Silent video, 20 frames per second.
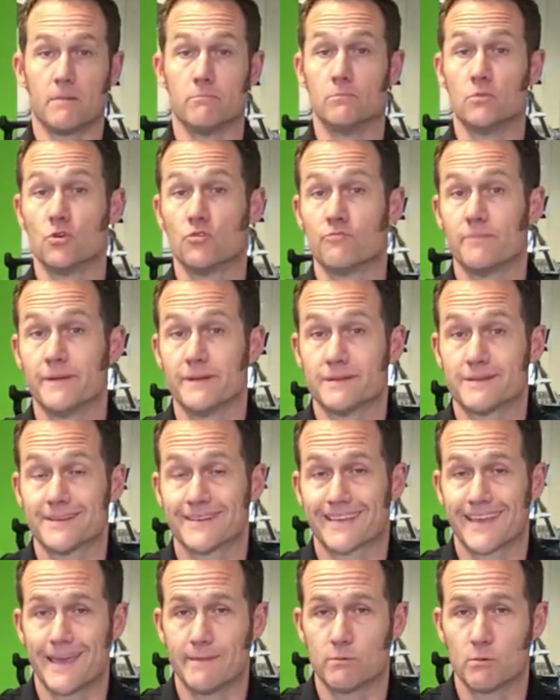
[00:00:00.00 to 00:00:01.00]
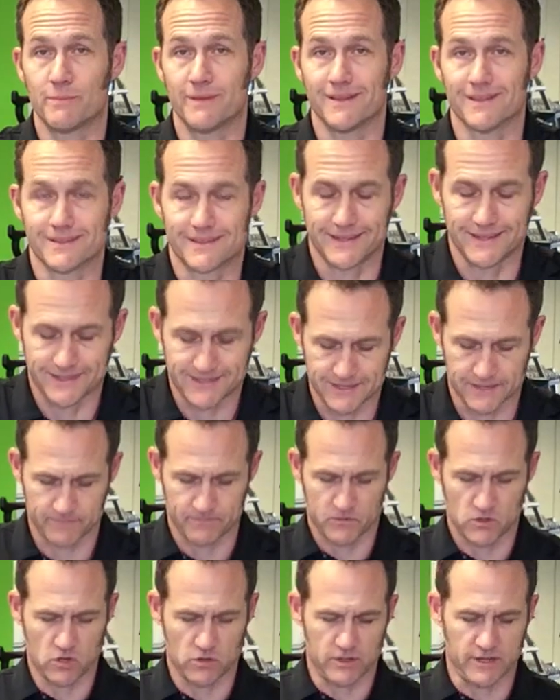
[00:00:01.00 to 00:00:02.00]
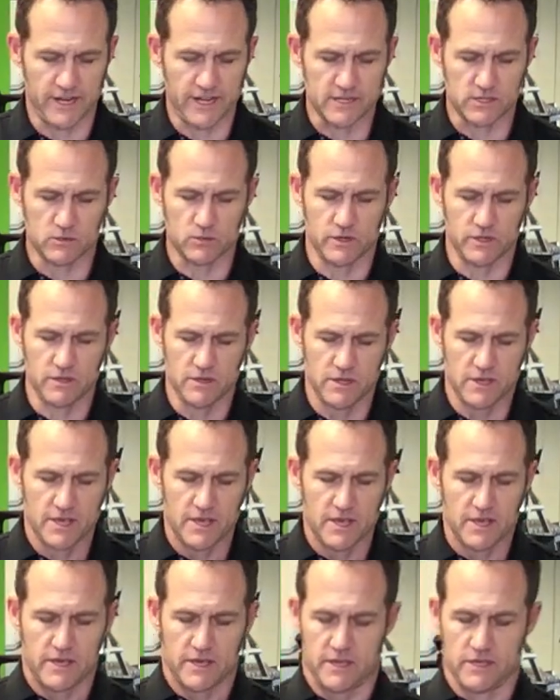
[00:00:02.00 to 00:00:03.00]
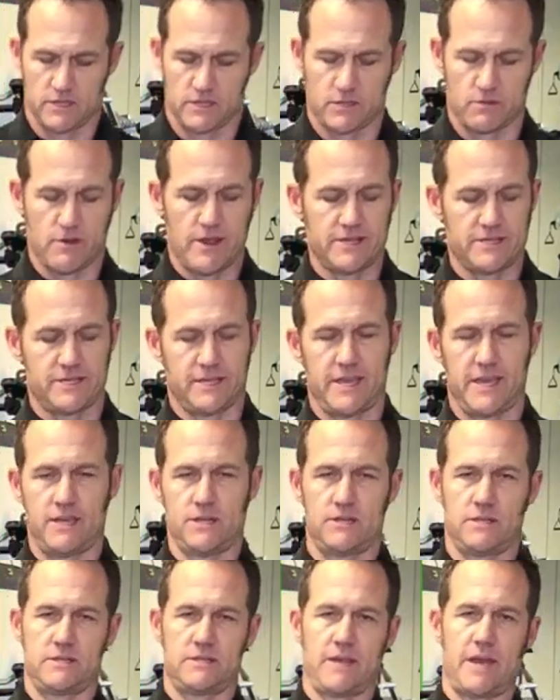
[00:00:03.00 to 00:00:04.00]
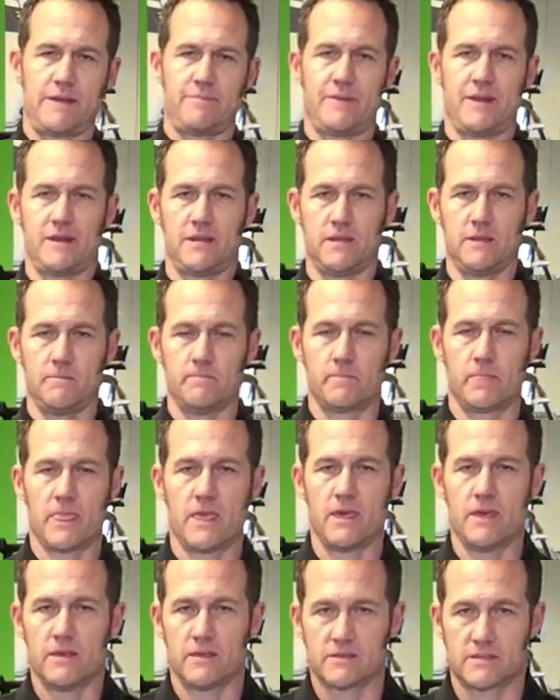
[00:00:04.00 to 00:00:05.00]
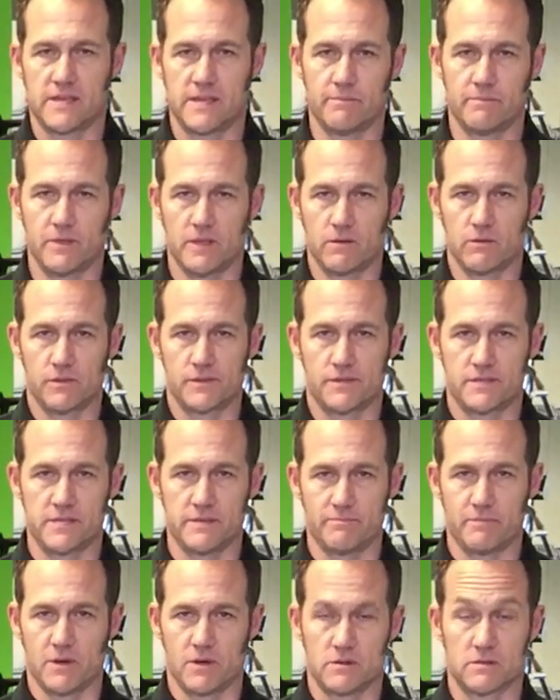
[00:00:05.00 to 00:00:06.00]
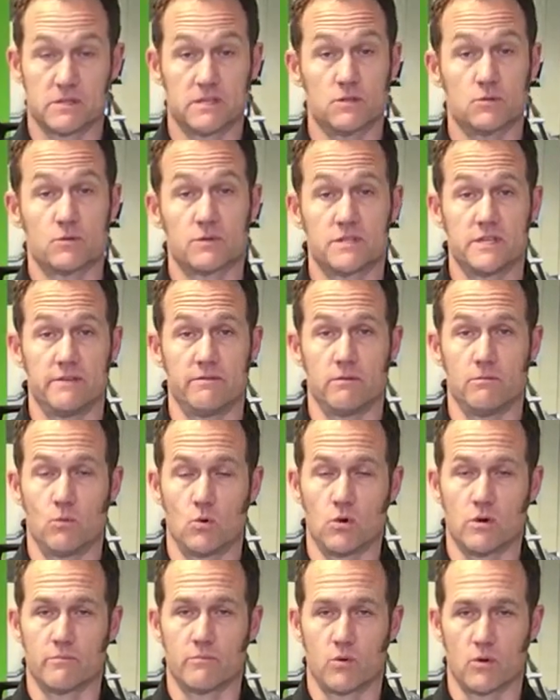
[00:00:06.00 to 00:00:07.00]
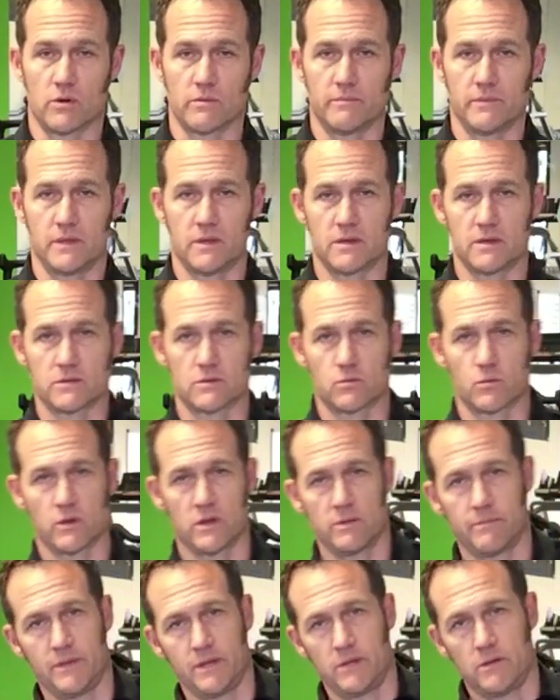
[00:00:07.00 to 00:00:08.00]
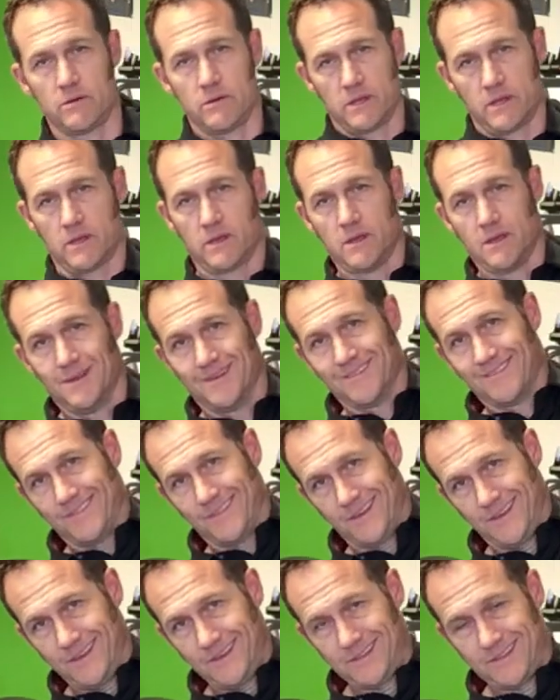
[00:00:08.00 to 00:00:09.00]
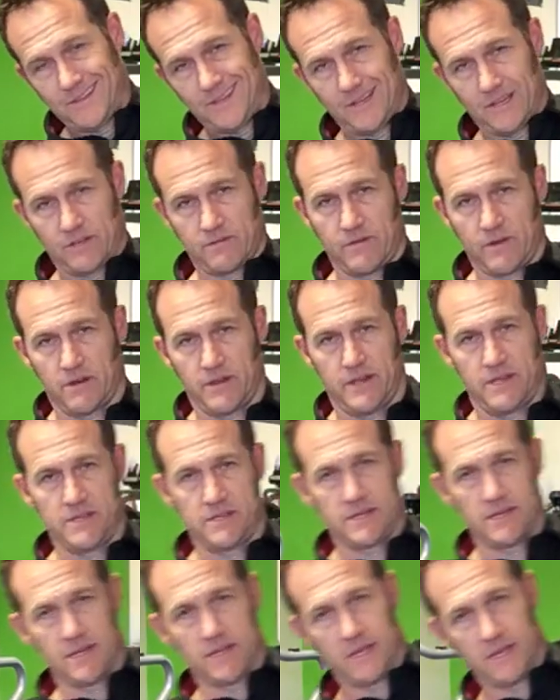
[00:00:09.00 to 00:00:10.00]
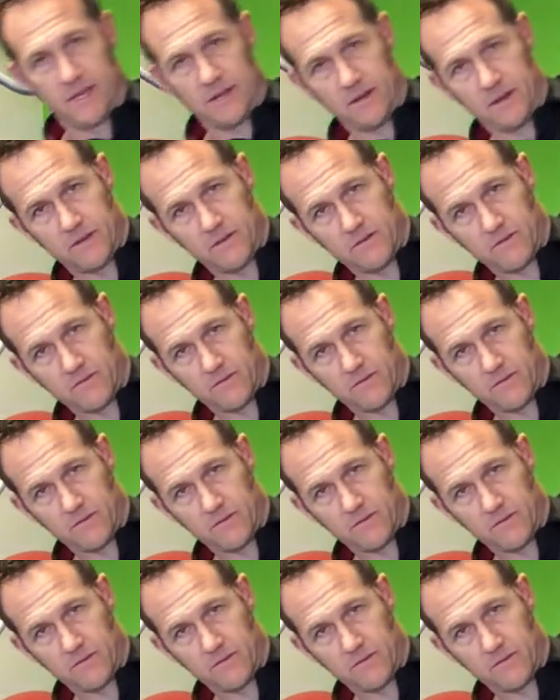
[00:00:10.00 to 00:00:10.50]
movement capabilities. So the next one is thoracic cage and side bending. Same thing with the sit bones. This one's even more important because we're gonna be doing this, and it's very easy to get